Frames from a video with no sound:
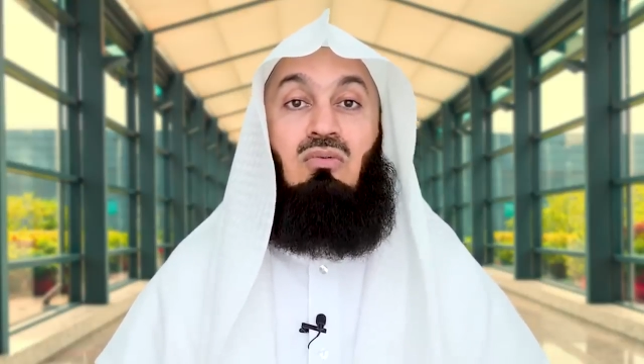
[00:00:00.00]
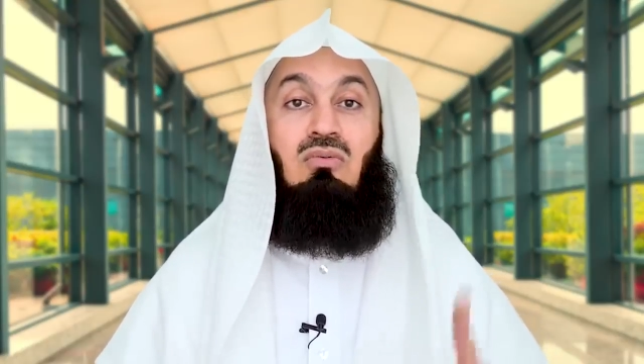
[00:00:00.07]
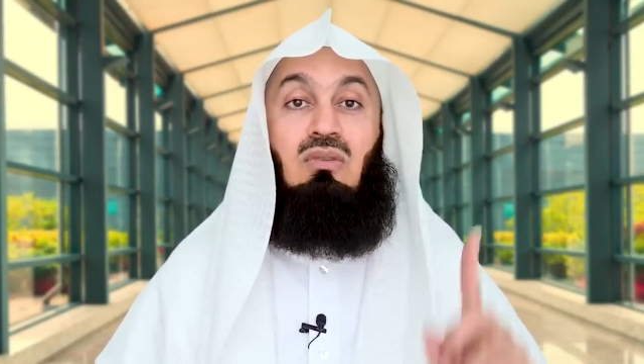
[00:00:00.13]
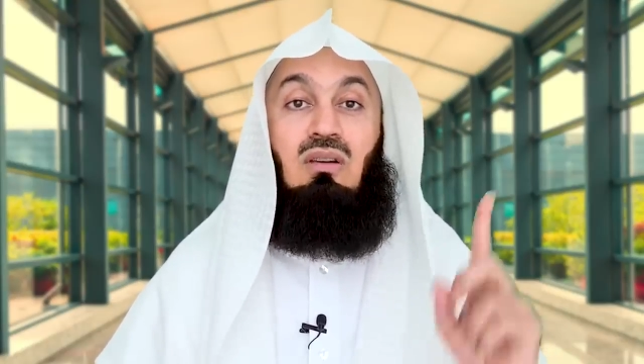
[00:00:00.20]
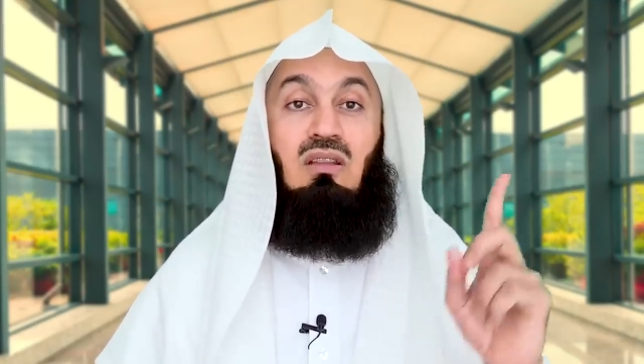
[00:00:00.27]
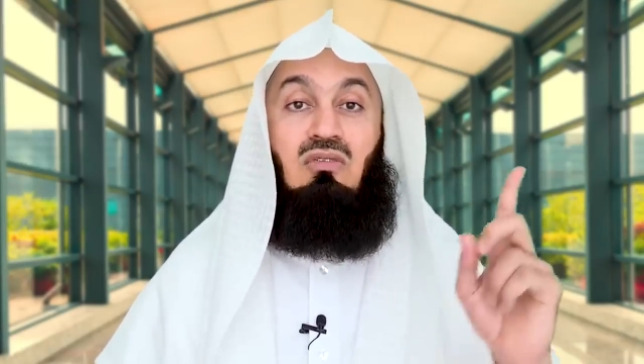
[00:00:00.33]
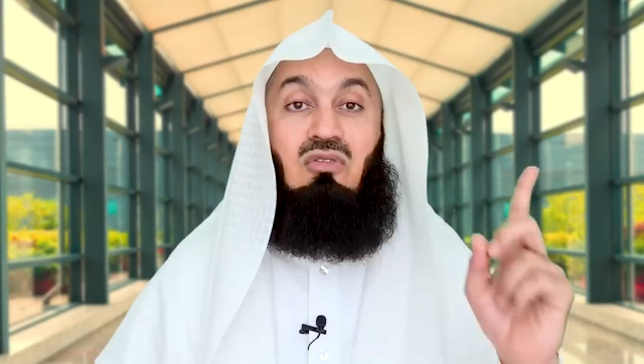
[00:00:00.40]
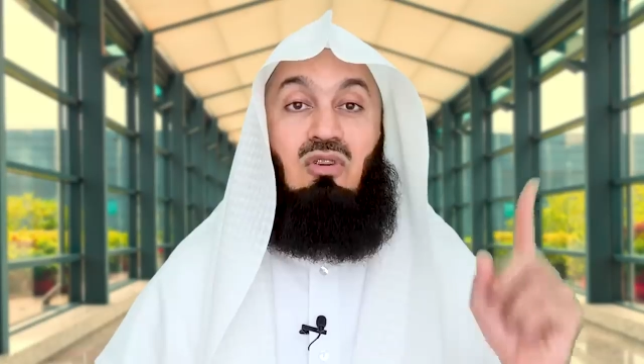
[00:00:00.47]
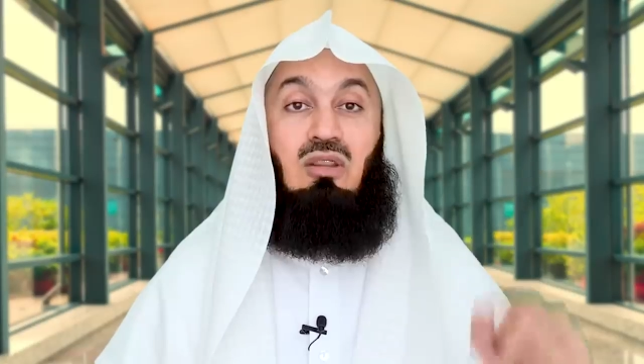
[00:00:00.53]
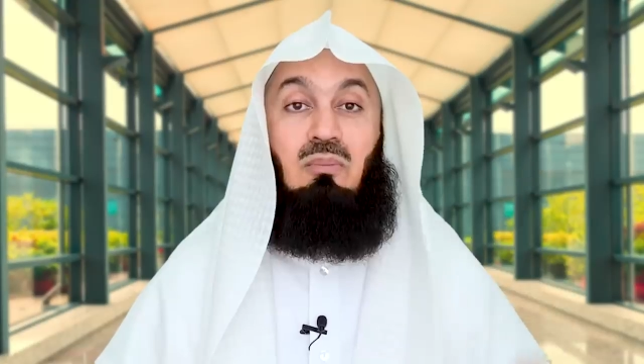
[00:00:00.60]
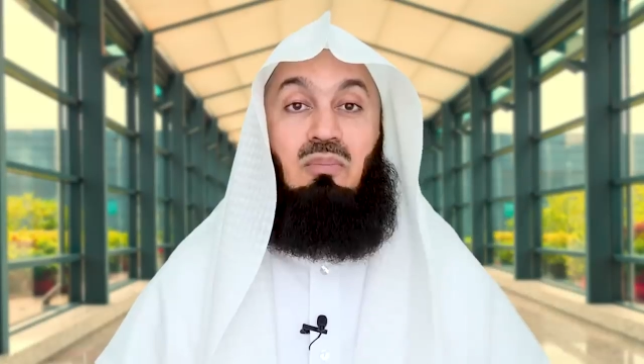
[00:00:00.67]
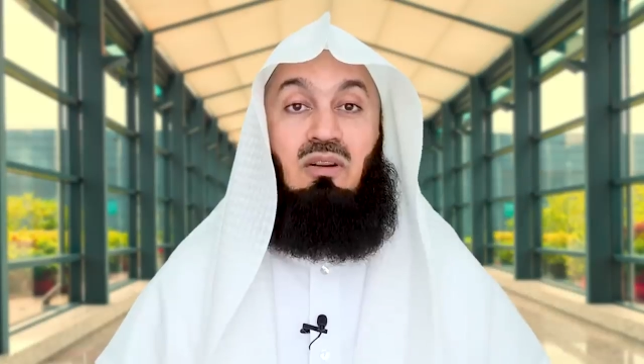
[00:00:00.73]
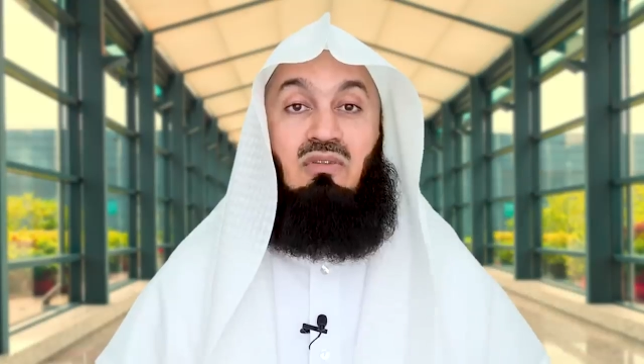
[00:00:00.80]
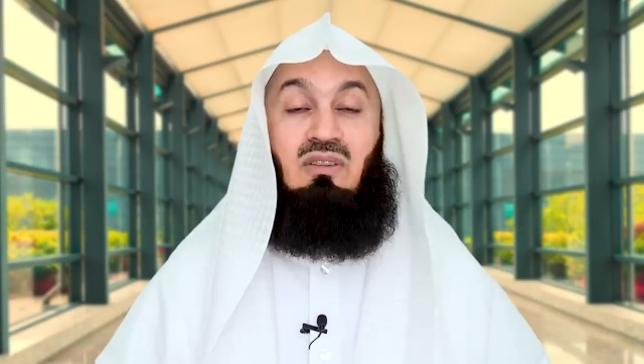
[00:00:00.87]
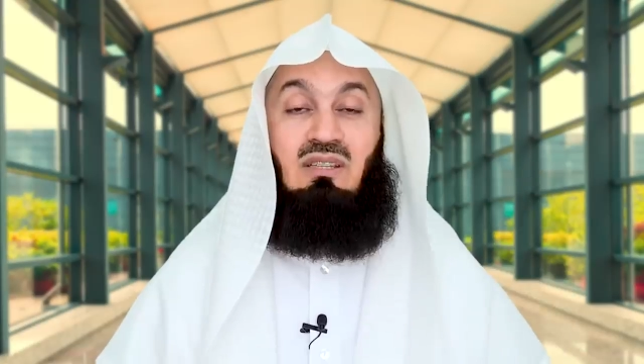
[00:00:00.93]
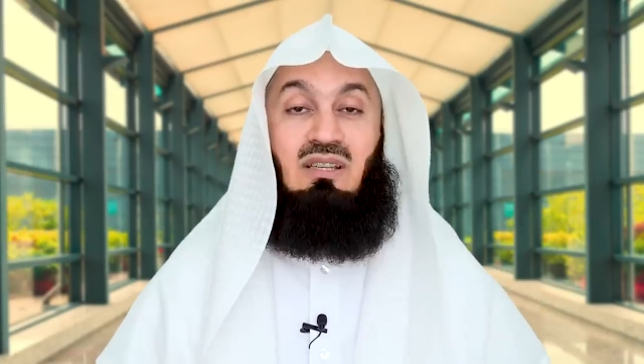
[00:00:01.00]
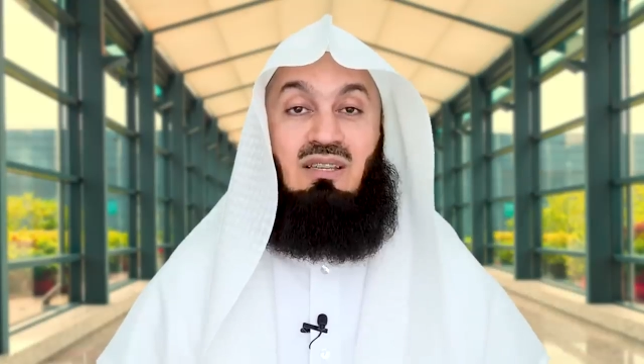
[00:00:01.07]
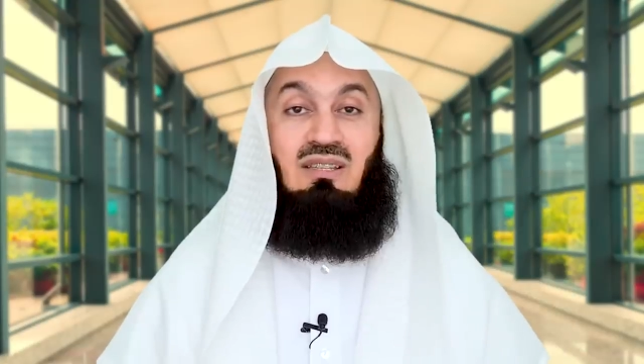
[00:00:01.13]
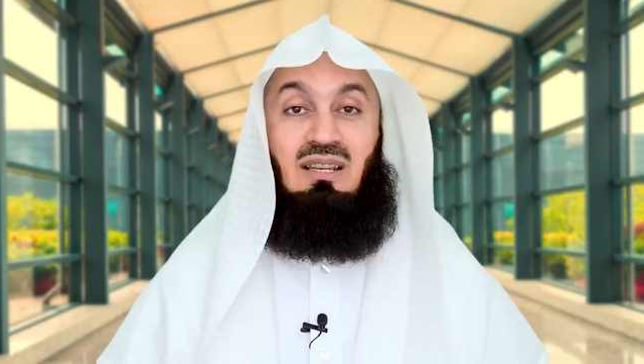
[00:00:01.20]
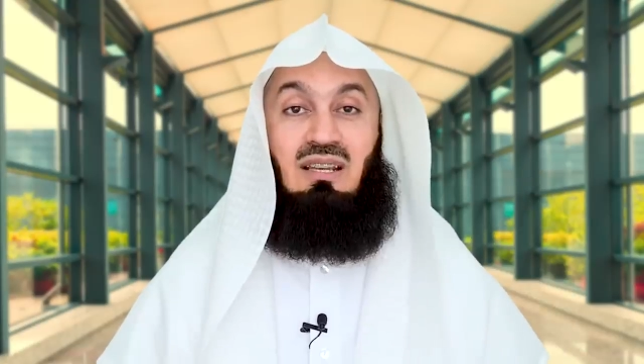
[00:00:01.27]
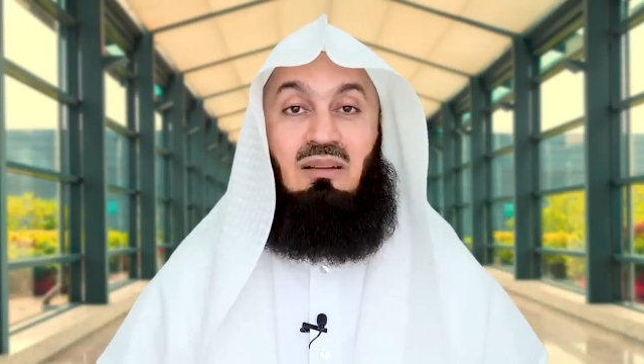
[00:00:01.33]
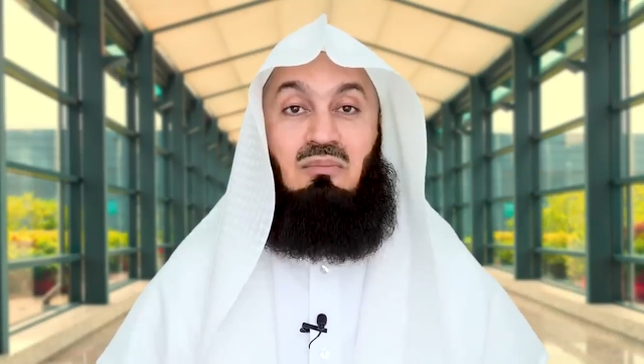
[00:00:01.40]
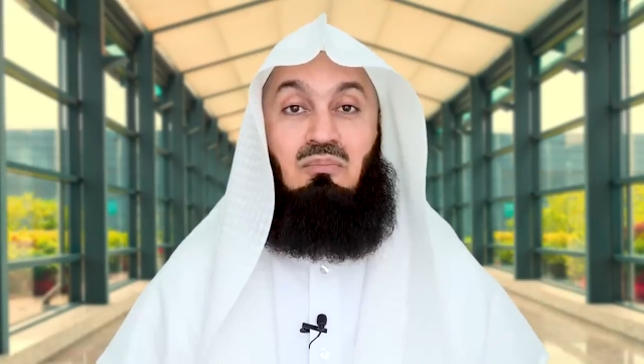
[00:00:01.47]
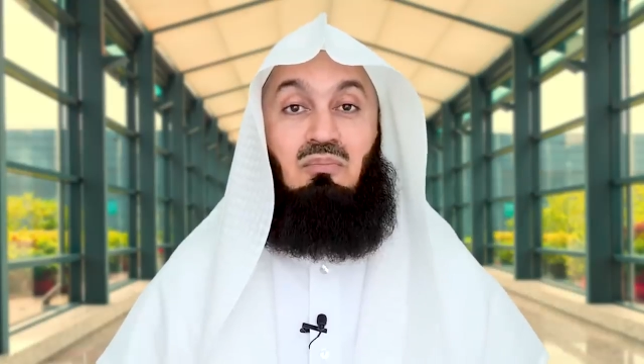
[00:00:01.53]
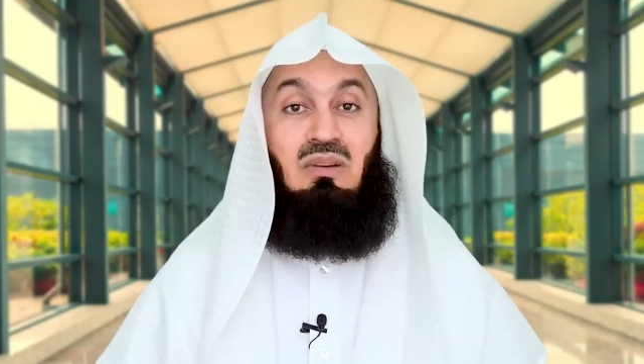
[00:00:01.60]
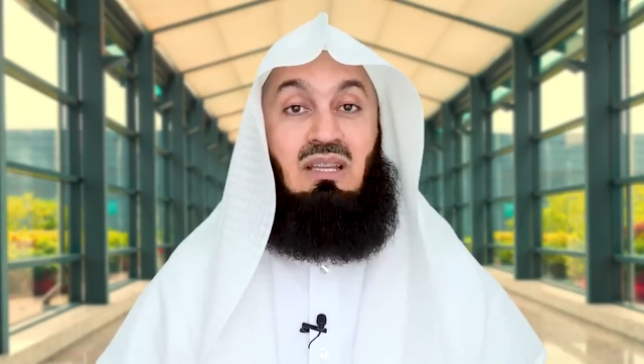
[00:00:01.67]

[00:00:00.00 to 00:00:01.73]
only for the Prophet sallallahu alaihi wasallam.